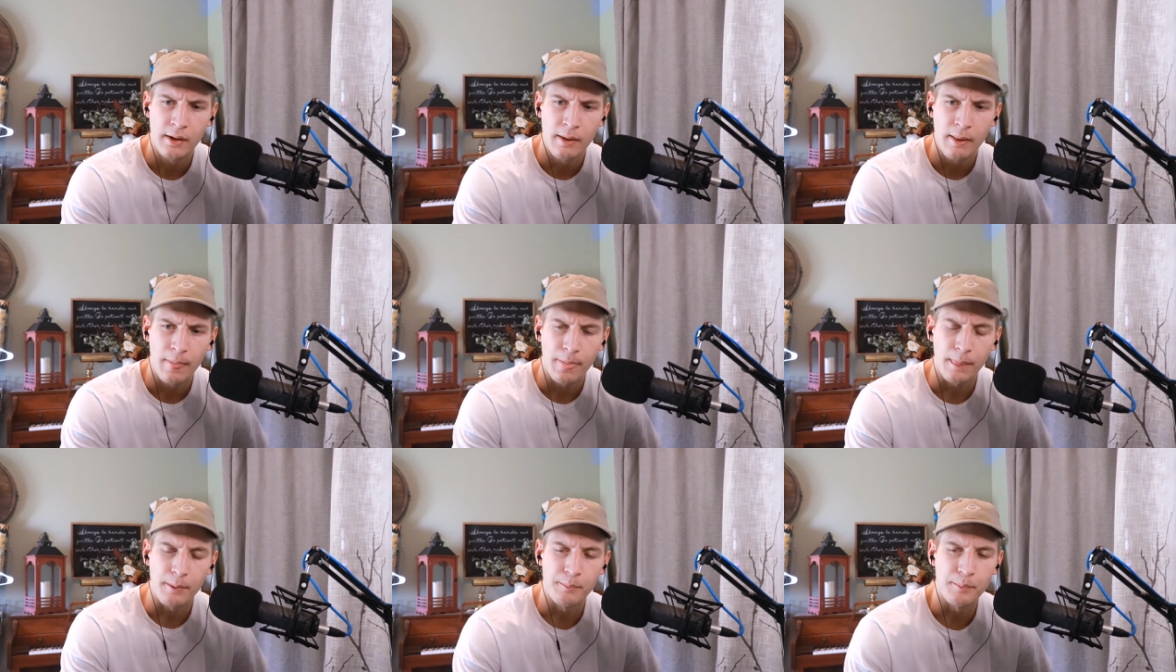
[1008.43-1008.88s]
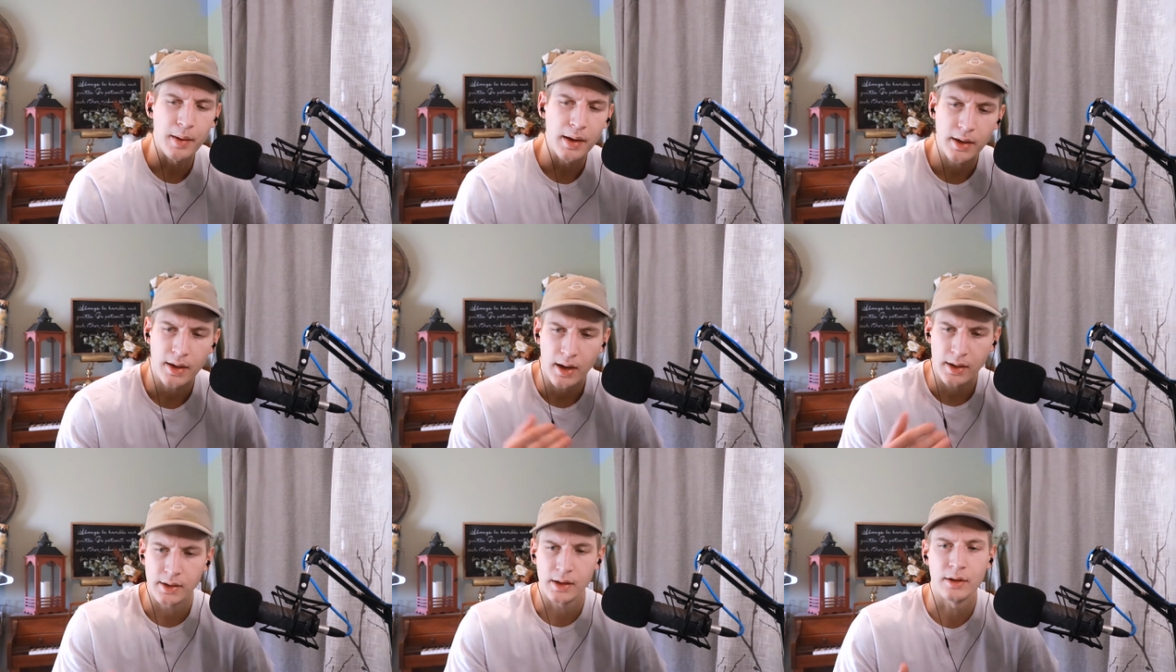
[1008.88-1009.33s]
the main
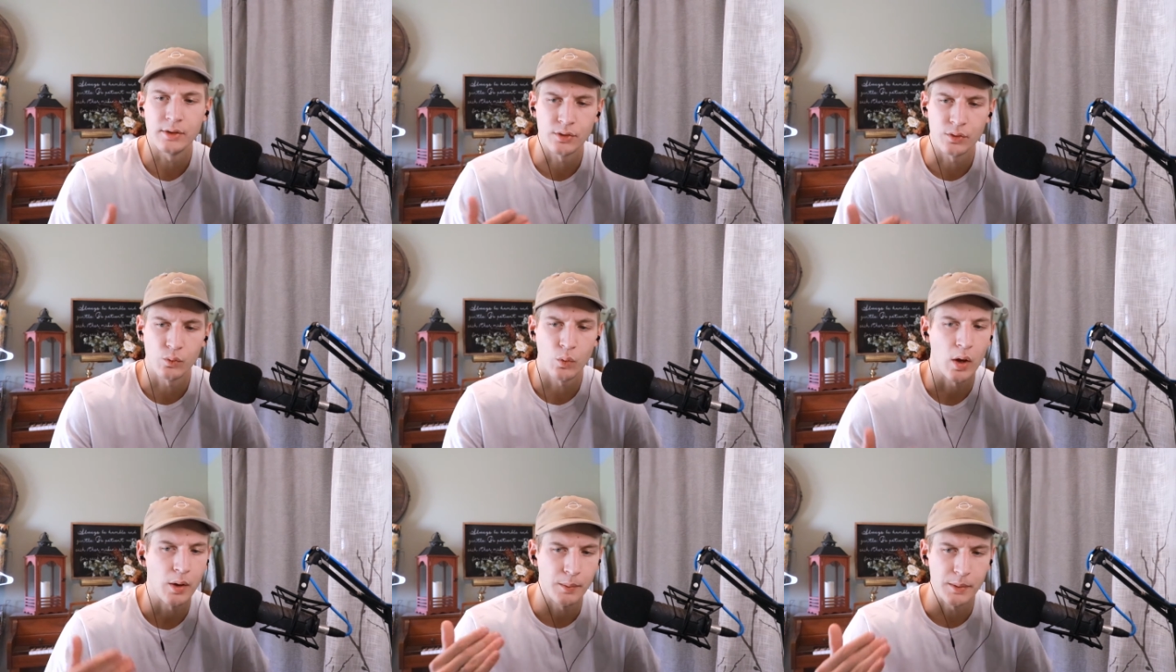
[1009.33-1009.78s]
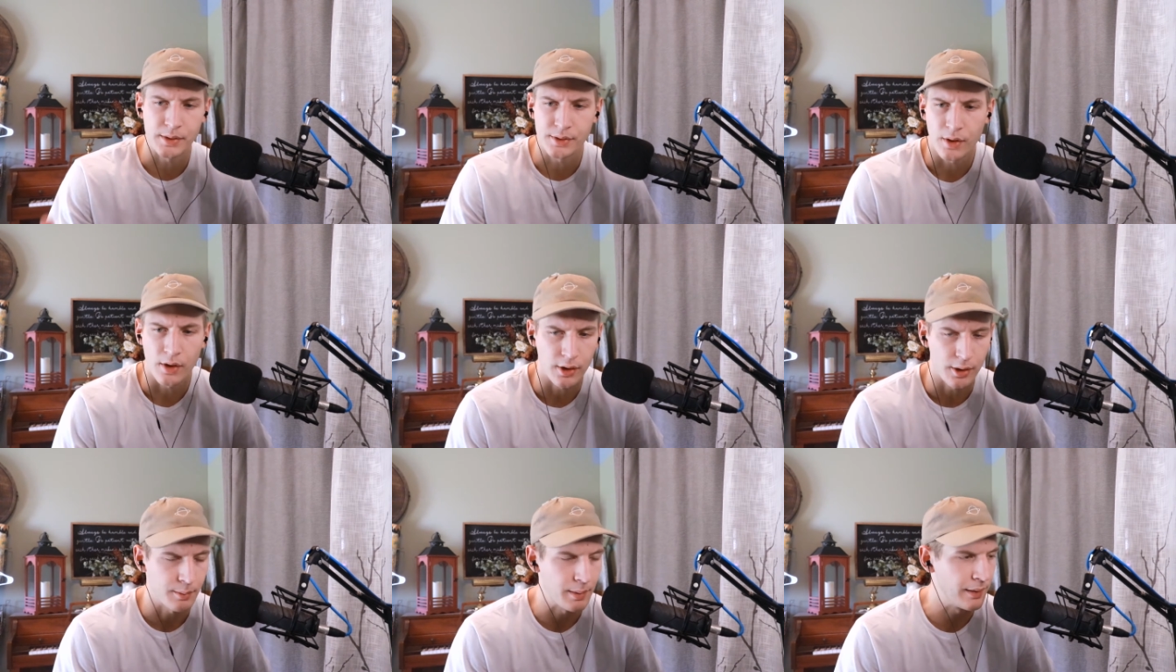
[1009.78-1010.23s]
ideas of why we
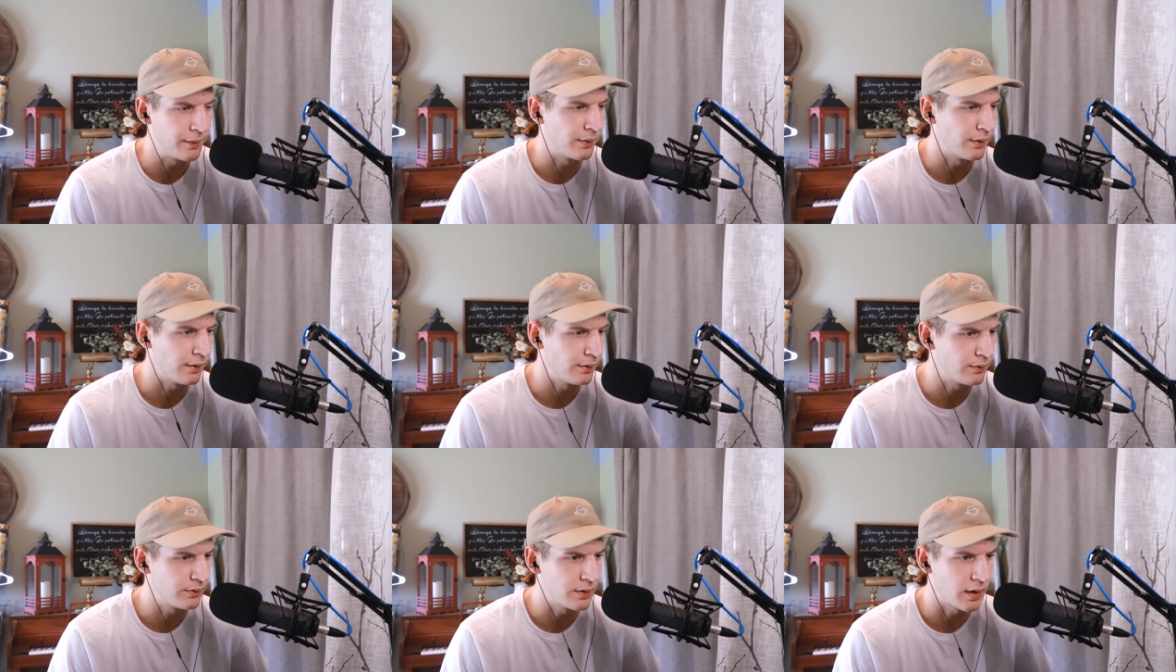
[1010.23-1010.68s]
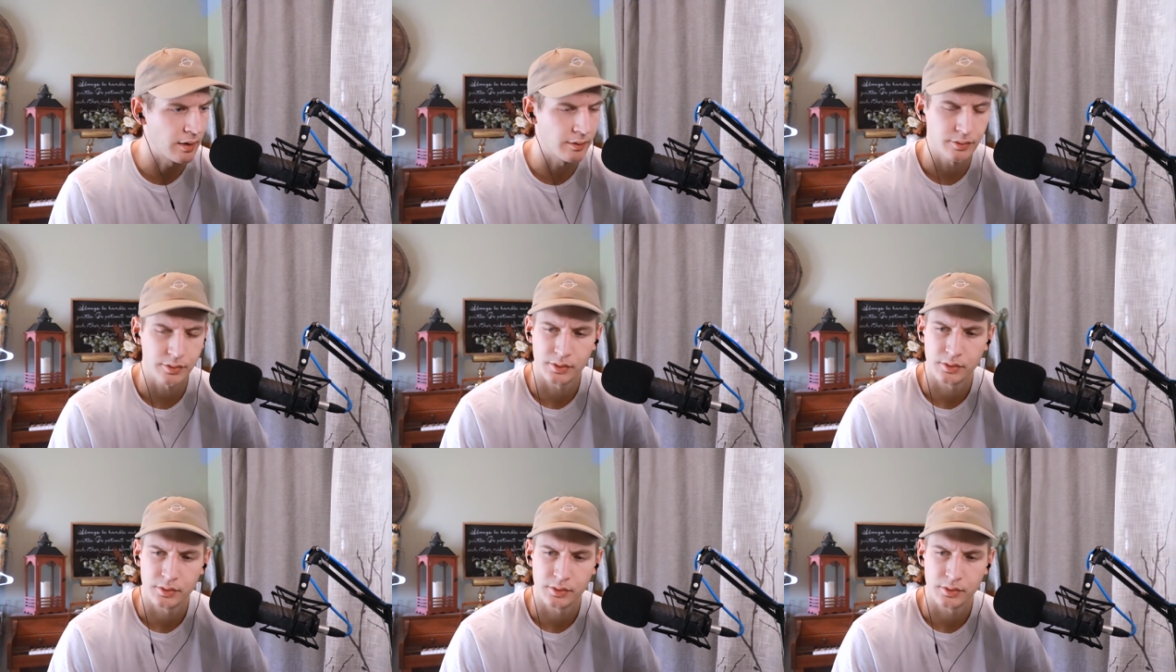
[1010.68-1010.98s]
talk about this stuff.